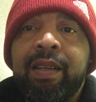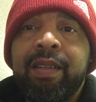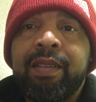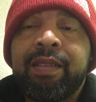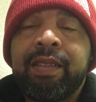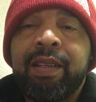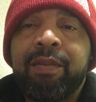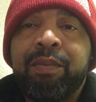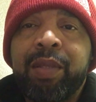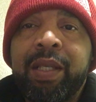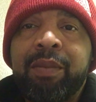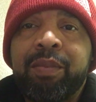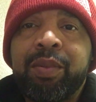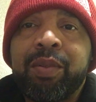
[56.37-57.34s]
Some
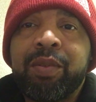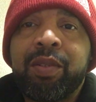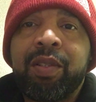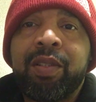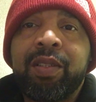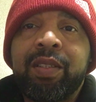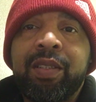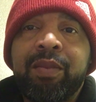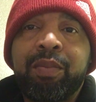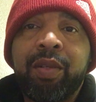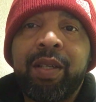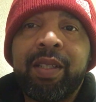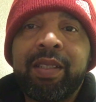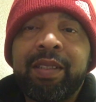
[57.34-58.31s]
people are
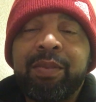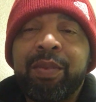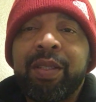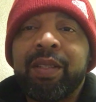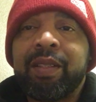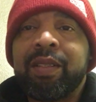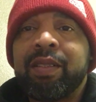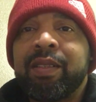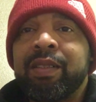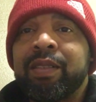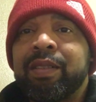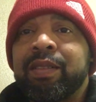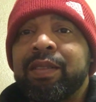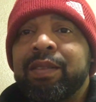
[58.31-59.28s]
depressed
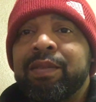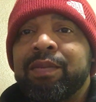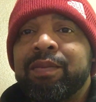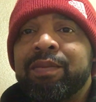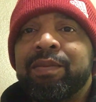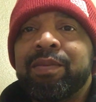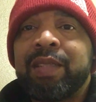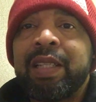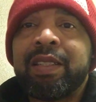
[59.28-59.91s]
because they